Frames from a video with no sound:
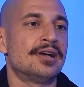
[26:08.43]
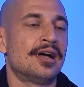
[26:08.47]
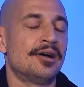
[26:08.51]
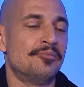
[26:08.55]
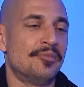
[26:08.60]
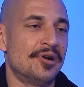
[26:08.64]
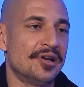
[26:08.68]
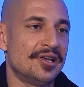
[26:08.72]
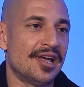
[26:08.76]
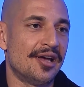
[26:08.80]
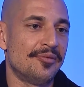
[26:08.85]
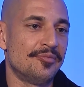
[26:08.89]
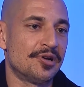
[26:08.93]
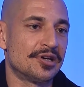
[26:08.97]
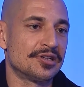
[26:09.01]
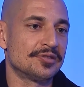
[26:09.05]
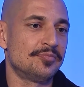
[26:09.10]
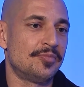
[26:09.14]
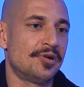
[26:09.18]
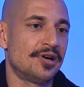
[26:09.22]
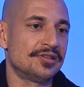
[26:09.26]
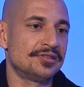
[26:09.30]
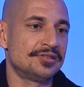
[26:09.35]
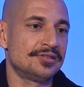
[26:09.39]
Miami
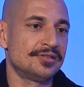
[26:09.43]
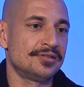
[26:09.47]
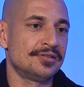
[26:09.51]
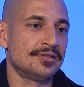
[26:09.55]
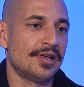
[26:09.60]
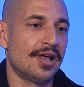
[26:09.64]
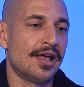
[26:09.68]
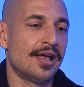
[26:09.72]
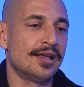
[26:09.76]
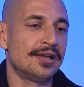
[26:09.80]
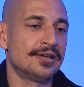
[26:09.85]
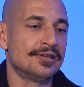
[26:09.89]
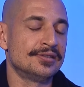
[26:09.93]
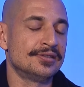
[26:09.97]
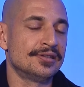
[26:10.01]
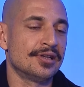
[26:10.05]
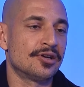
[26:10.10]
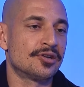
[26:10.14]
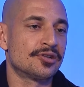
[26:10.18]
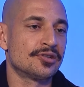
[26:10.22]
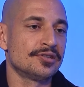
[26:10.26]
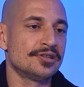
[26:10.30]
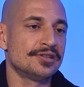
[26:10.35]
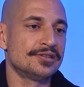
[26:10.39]
Art Basel, and
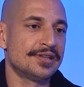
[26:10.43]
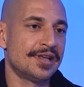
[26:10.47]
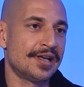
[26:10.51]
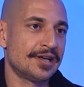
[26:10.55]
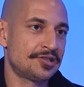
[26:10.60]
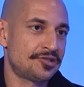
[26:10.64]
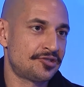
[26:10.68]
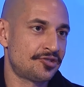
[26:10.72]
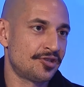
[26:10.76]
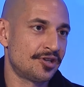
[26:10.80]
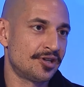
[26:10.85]
early next